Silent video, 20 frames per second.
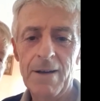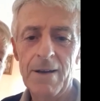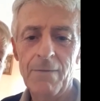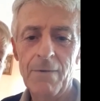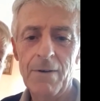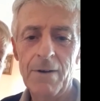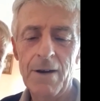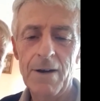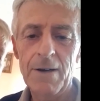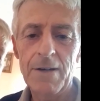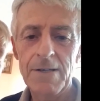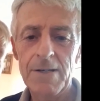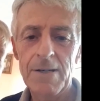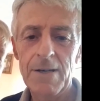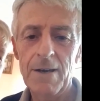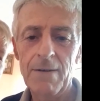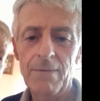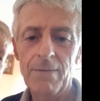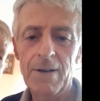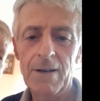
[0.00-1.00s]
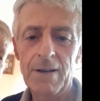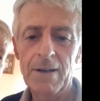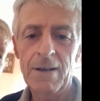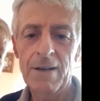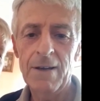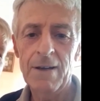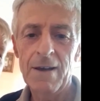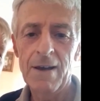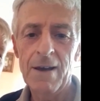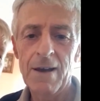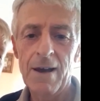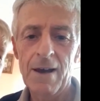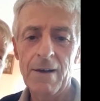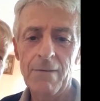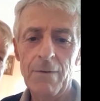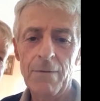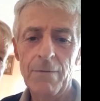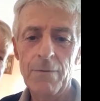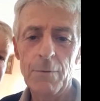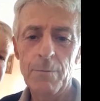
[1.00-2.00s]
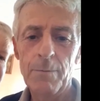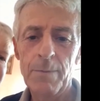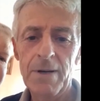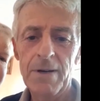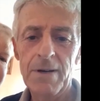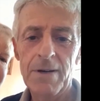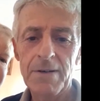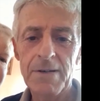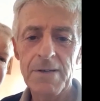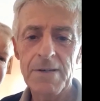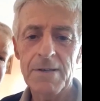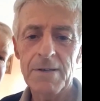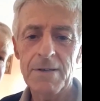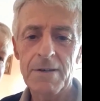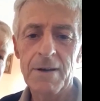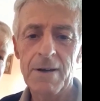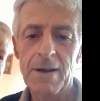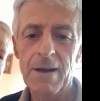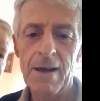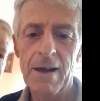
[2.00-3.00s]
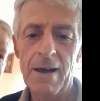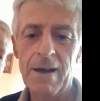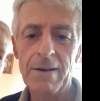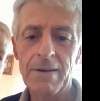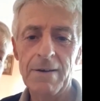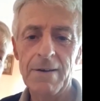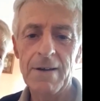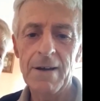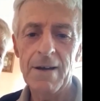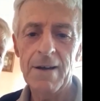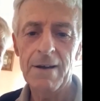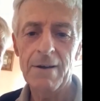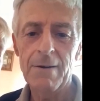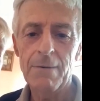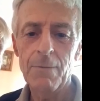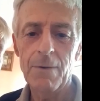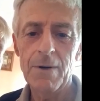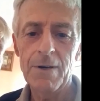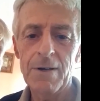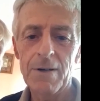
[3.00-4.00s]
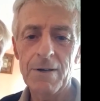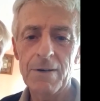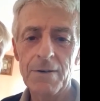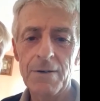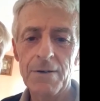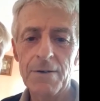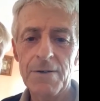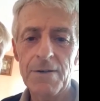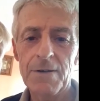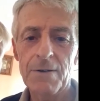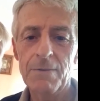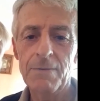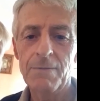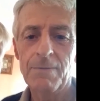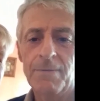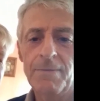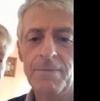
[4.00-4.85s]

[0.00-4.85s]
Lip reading: Have a nice evening. Have a few beers and we'll talk to you soon.